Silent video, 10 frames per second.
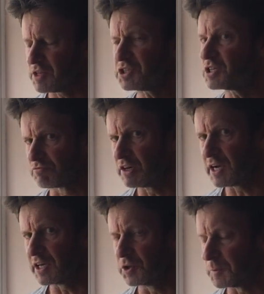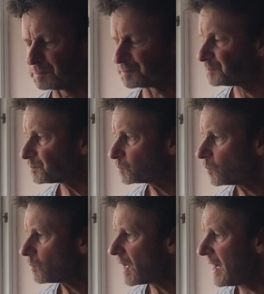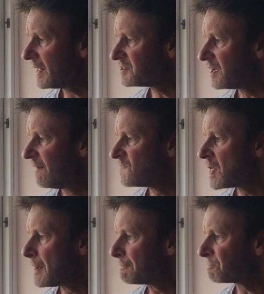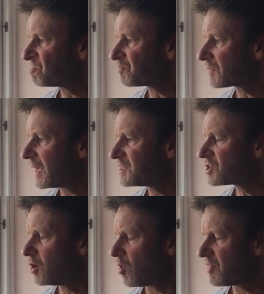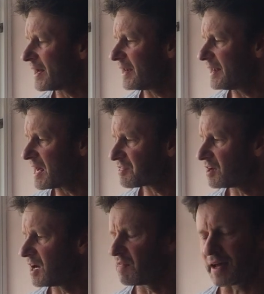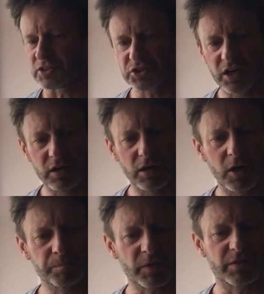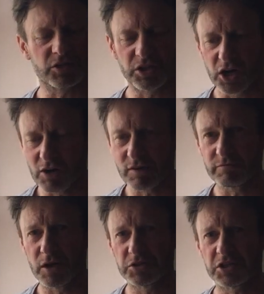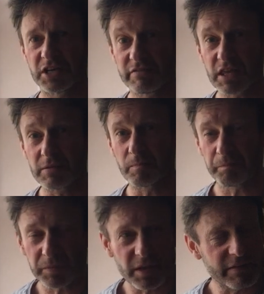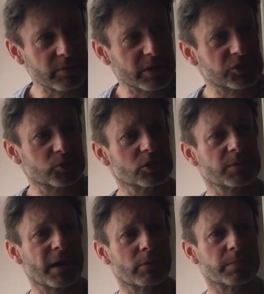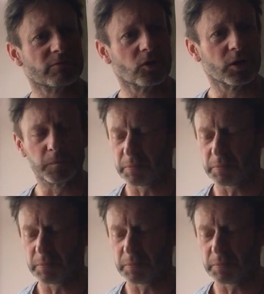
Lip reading: This is really good. And it's got that leather and that tar and the tar and roses and everything that everybody talks about with Barolo.